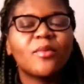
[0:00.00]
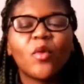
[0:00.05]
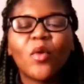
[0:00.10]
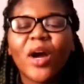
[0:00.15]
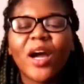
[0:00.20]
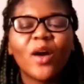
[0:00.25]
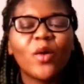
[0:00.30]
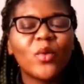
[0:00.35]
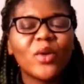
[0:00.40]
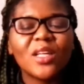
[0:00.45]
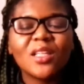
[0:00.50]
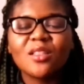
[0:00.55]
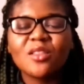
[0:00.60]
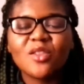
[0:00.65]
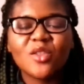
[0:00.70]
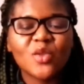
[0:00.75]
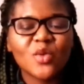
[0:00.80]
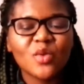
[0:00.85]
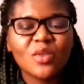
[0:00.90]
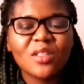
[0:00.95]
Why are we
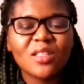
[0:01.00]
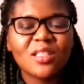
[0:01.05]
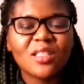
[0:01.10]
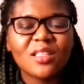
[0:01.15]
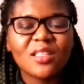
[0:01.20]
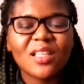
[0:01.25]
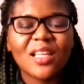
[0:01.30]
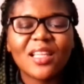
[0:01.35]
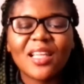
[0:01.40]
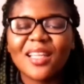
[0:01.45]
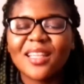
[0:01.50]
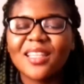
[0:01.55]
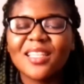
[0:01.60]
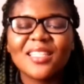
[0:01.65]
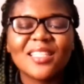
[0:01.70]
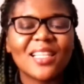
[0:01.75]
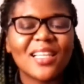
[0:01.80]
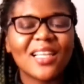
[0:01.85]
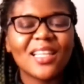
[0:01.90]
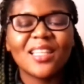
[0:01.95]
in suits and
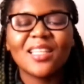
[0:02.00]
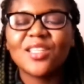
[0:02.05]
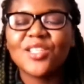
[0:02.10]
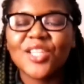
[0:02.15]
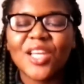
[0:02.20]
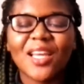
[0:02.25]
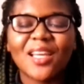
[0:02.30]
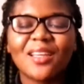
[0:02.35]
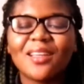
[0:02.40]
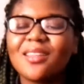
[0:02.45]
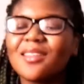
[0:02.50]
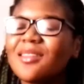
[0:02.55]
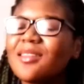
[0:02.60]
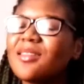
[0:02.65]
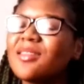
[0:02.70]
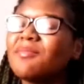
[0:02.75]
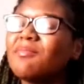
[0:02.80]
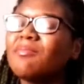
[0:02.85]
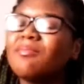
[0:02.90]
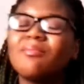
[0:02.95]
these leather
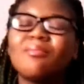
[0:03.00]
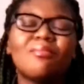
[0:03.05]
jackets?